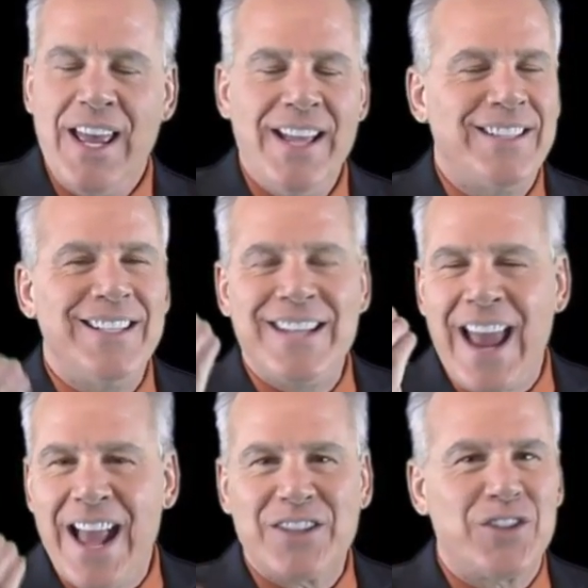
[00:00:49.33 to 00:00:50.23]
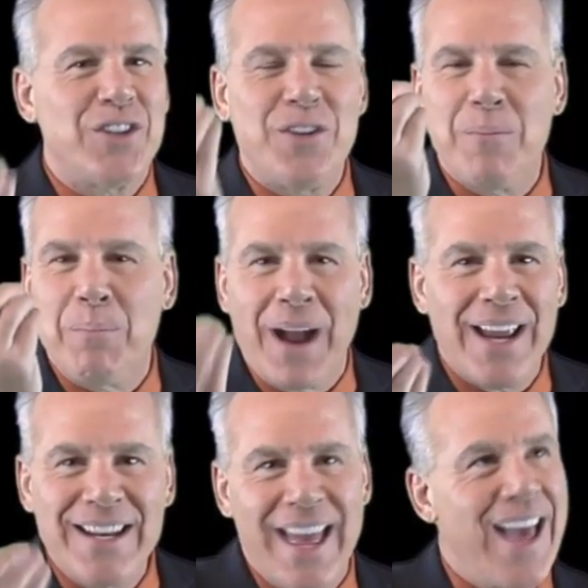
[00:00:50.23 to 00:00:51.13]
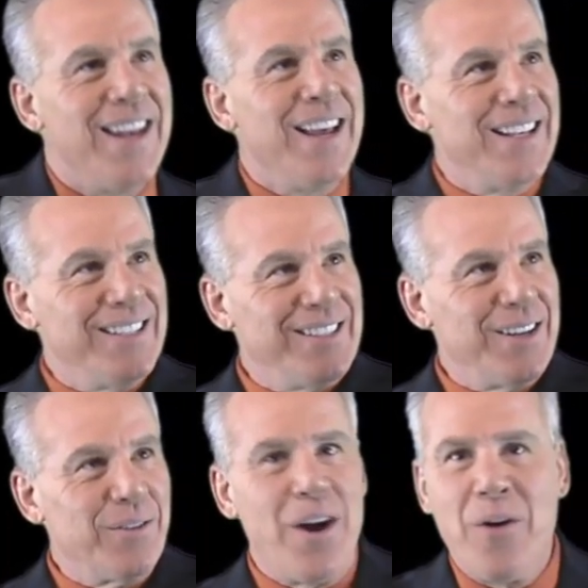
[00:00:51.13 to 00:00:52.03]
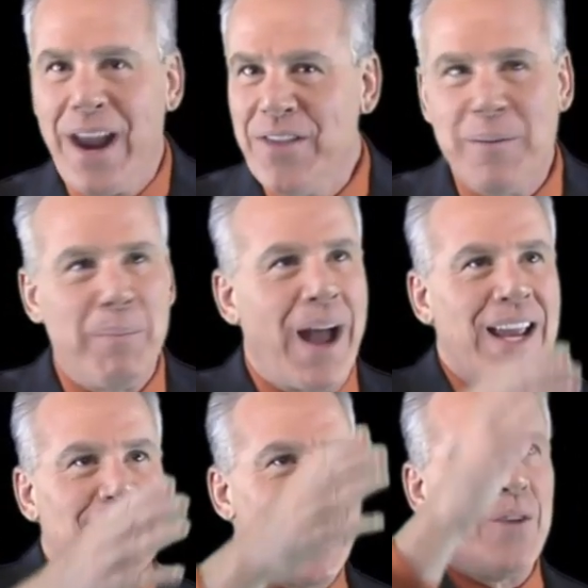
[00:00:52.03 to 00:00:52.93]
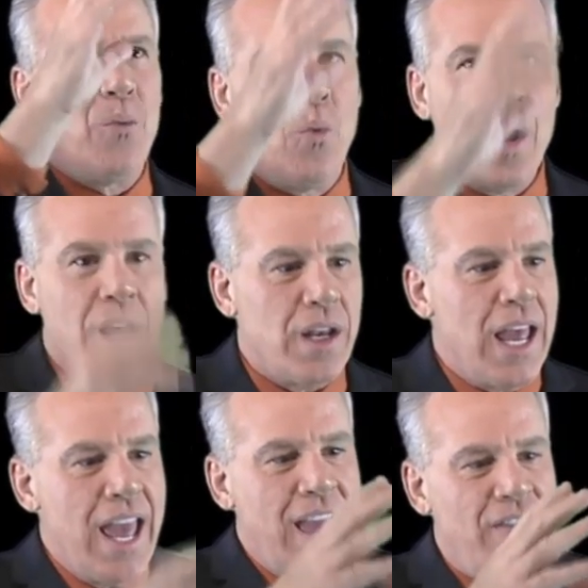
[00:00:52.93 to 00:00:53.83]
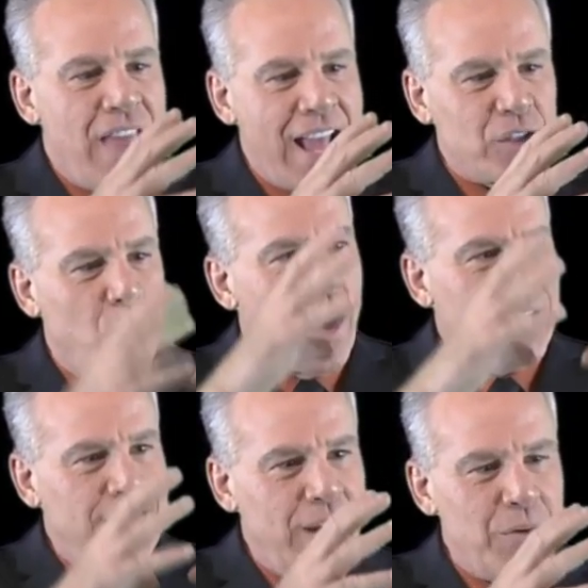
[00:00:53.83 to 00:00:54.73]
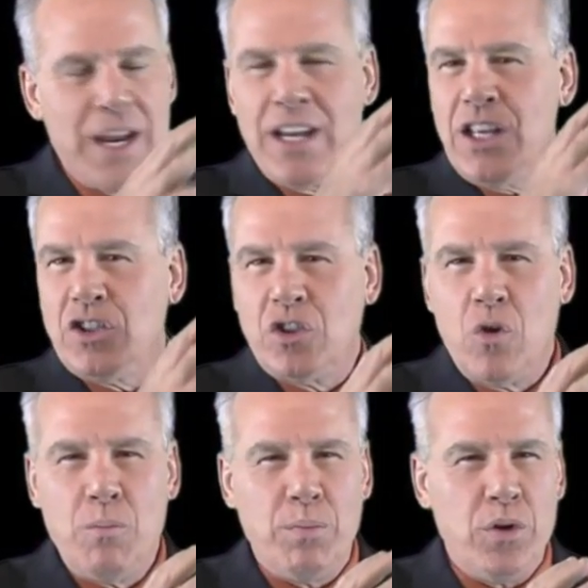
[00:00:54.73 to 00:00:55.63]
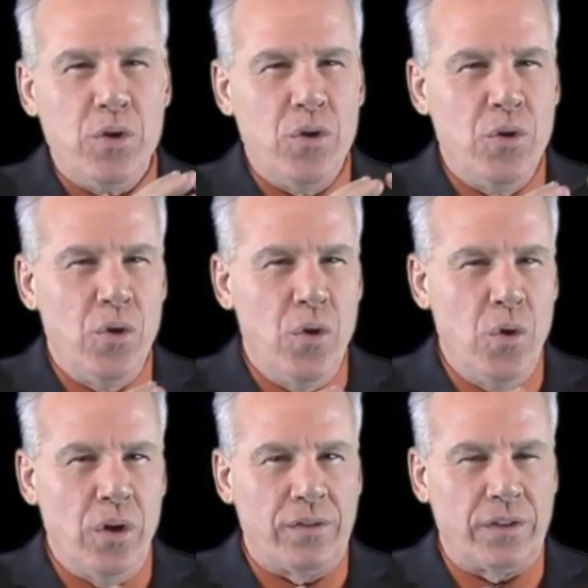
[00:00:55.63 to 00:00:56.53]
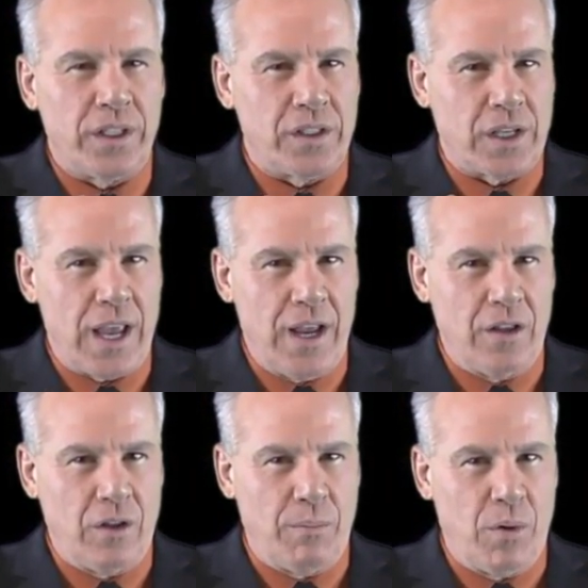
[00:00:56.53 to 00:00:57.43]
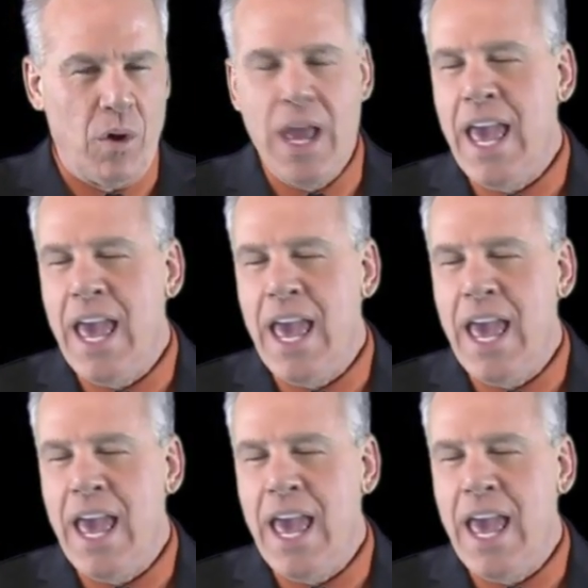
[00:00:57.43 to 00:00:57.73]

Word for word: It's attached to the BYNET 0 and the BYNET 1, and that's why Teradata is so beautifully scalable.